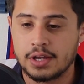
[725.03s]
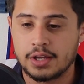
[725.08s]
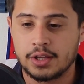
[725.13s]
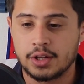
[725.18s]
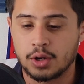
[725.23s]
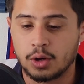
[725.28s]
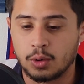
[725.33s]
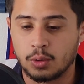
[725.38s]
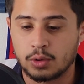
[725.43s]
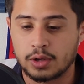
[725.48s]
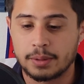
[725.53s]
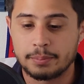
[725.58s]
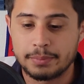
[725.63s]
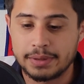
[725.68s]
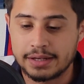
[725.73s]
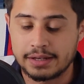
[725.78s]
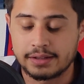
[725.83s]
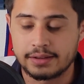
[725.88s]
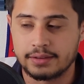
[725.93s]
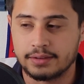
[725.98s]
you know,
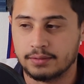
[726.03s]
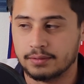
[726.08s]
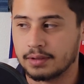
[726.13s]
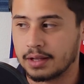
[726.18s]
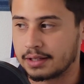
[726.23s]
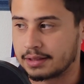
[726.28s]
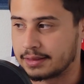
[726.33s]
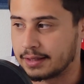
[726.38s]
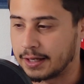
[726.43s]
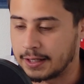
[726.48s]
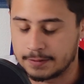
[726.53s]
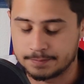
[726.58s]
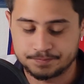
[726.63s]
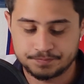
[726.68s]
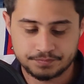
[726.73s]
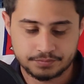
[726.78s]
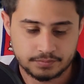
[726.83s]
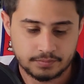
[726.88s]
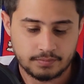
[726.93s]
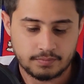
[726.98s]
committed like that.
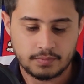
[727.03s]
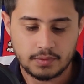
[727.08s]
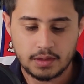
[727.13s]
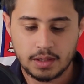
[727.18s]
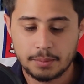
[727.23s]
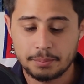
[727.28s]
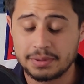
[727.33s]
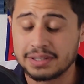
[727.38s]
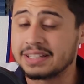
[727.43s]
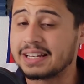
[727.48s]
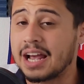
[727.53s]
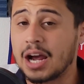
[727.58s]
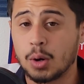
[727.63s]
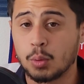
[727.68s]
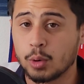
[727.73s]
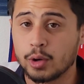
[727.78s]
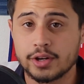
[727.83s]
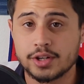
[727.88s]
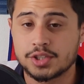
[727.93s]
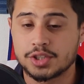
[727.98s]
But now
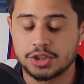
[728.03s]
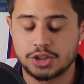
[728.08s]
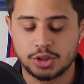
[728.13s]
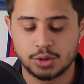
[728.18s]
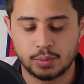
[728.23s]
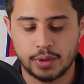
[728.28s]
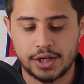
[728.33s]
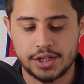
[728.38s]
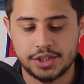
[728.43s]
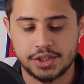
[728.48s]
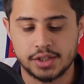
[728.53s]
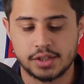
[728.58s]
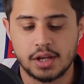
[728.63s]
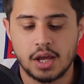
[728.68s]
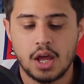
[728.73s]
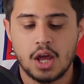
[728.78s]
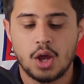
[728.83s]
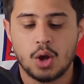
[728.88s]
we're in a situation